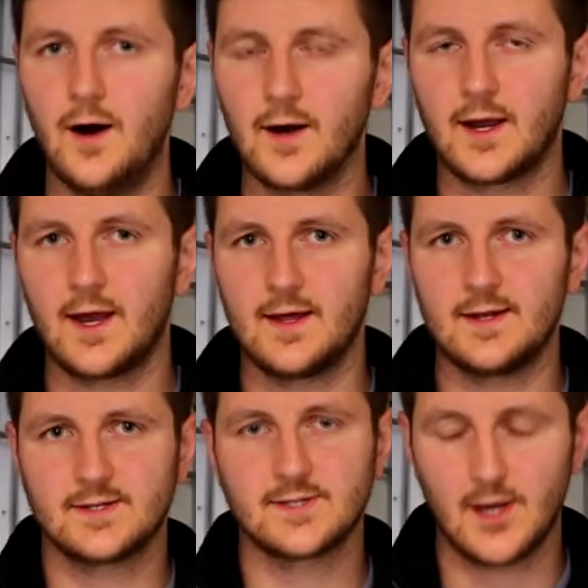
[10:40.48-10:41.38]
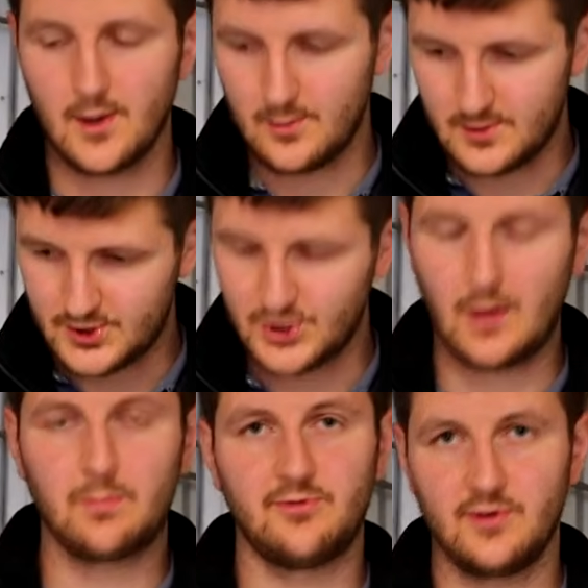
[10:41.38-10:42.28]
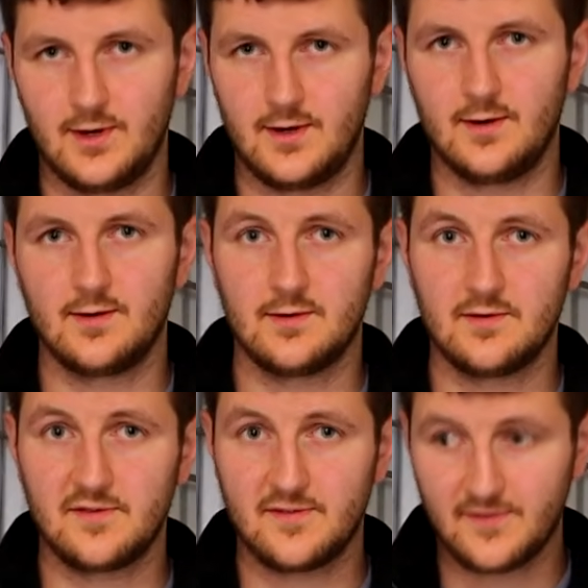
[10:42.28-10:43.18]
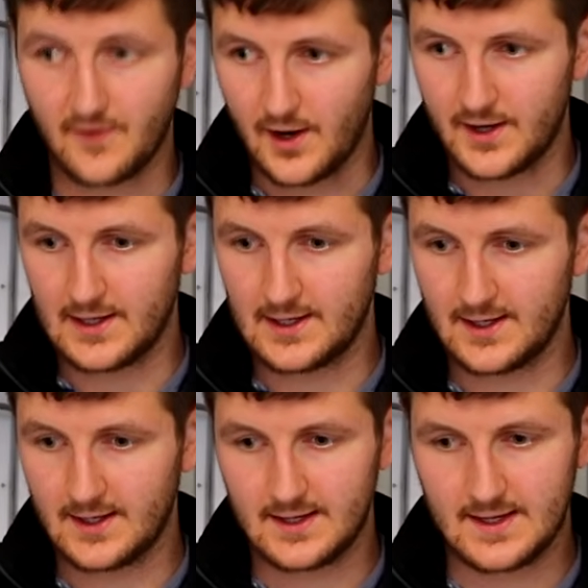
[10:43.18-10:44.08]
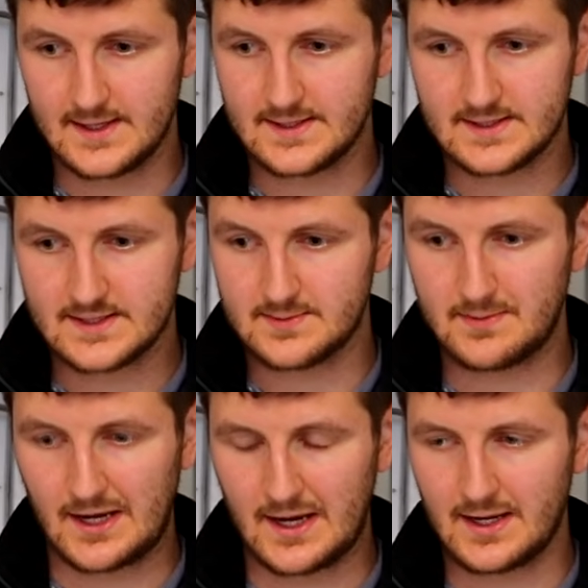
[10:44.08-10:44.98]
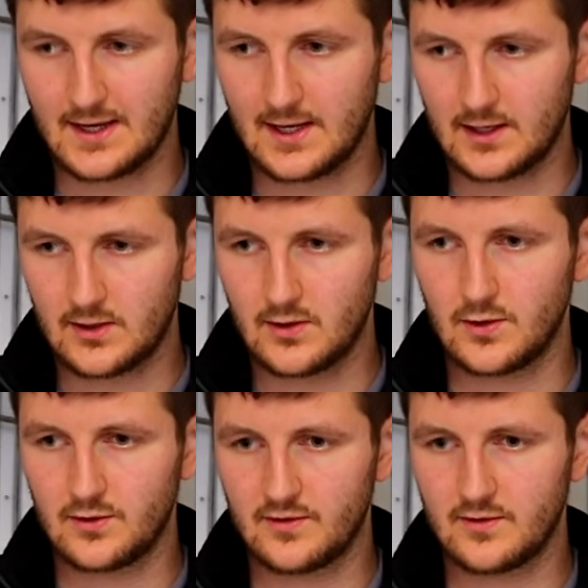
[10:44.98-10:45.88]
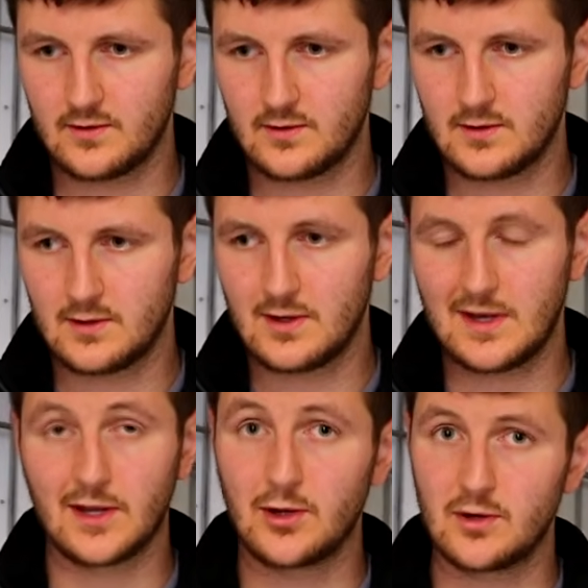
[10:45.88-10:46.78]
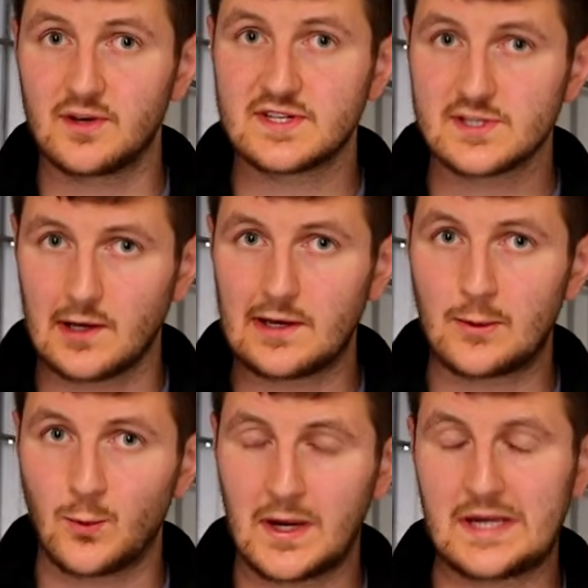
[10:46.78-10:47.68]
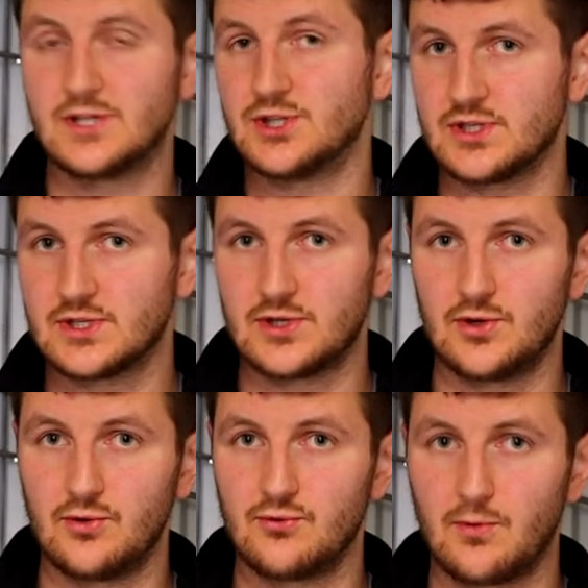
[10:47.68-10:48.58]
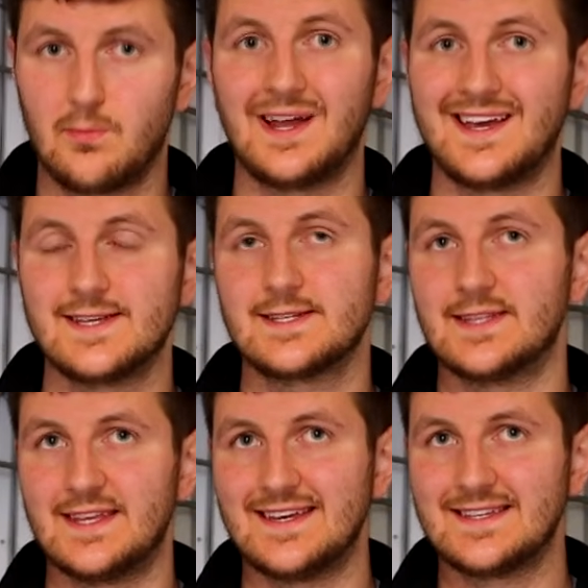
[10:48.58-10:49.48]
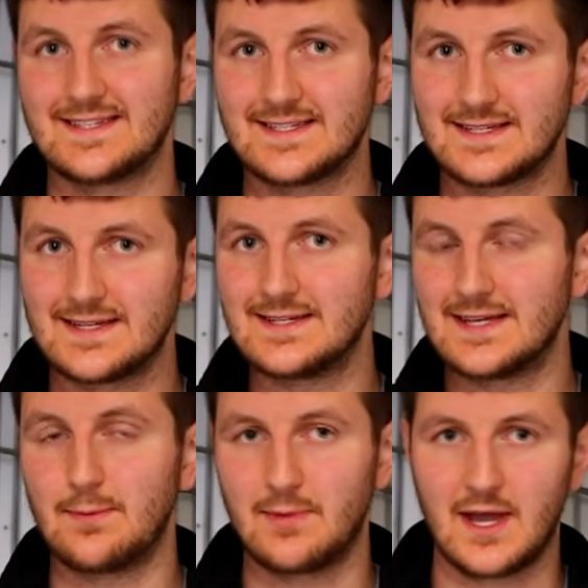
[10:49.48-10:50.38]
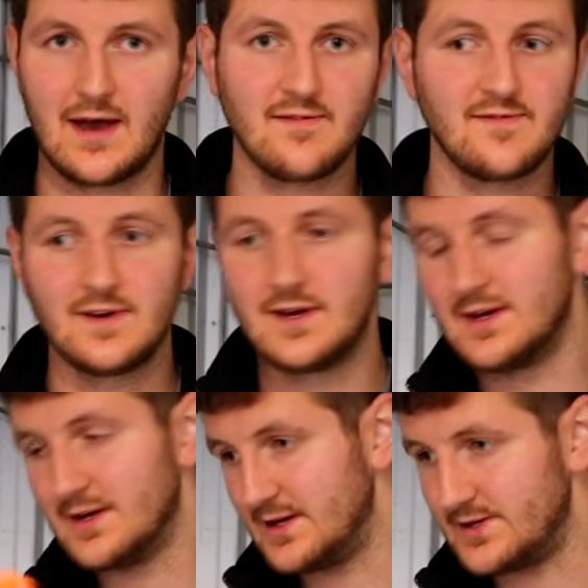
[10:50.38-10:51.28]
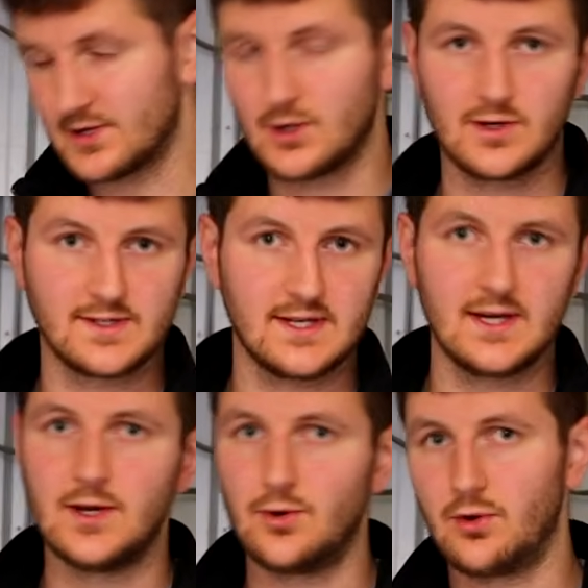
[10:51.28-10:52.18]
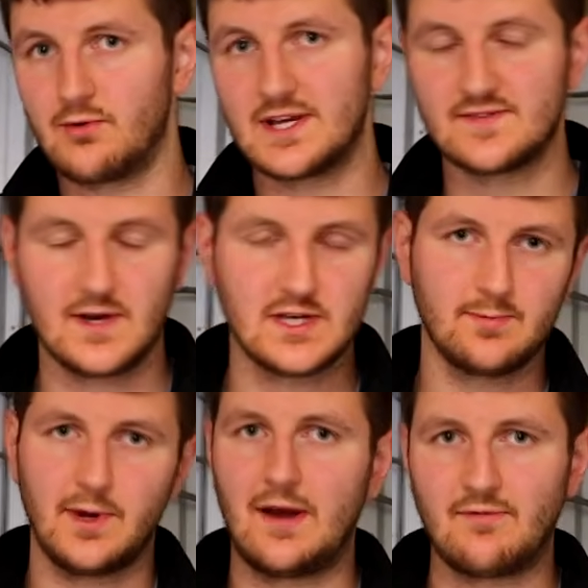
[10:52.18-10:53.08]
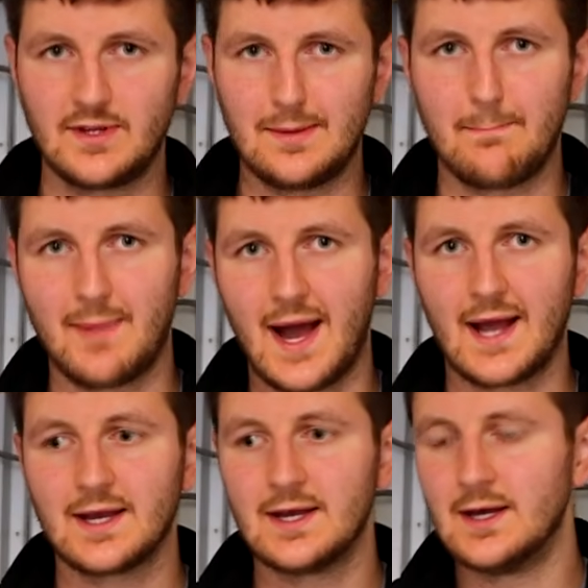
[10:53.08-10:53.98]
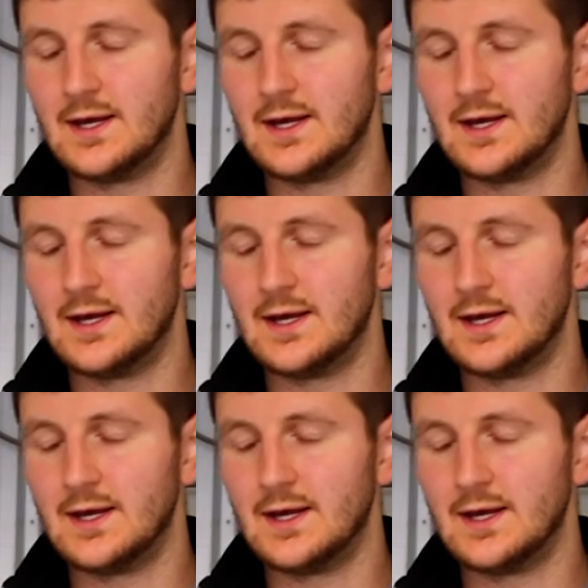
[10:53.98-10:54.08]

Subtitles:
Okay then, so job done finally. It's been a good solid week just to replace this DPF and to gut it and all the rest of it and to put everything back.